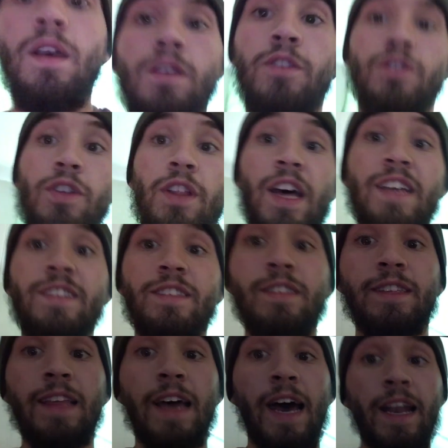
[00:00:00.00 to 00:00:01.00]
So that's
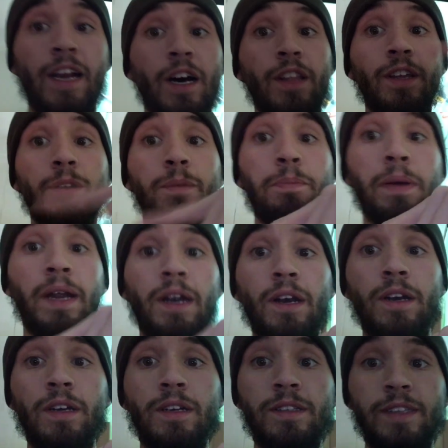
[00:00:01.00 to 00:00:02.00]
that other
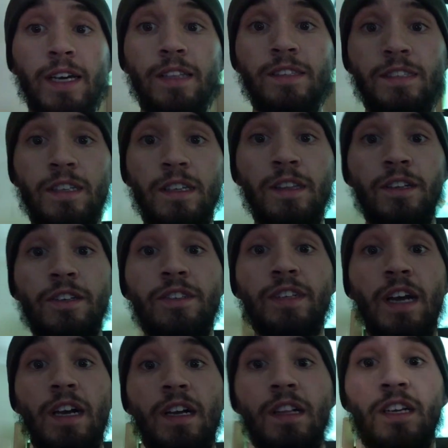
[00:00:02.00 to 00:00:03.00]
pair that's sitting there
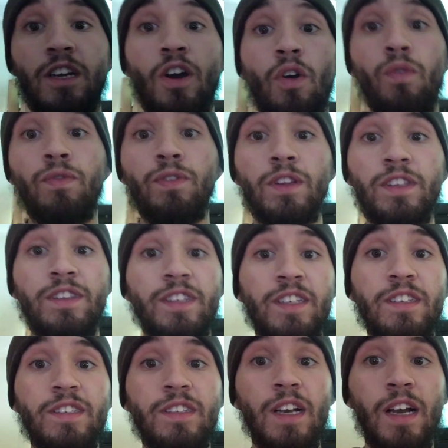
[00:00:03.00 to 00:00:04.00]
cycling. Hopefully
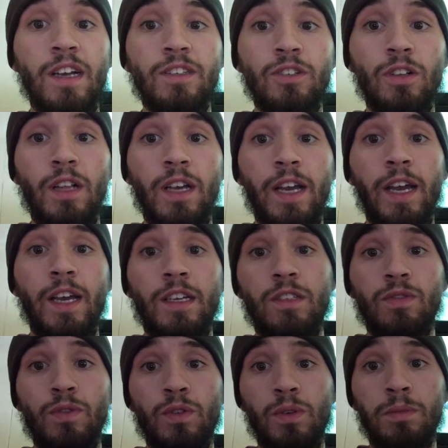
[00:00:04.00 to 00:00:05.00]
these guys will lay
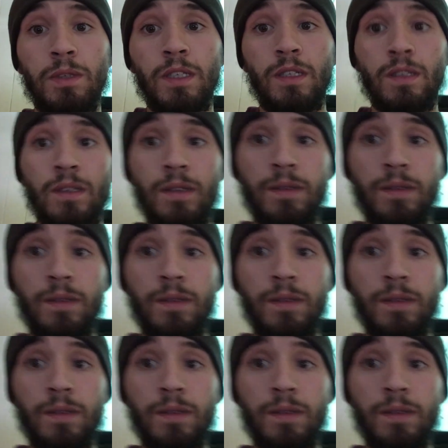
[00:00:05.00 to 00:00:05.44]
eggs for me.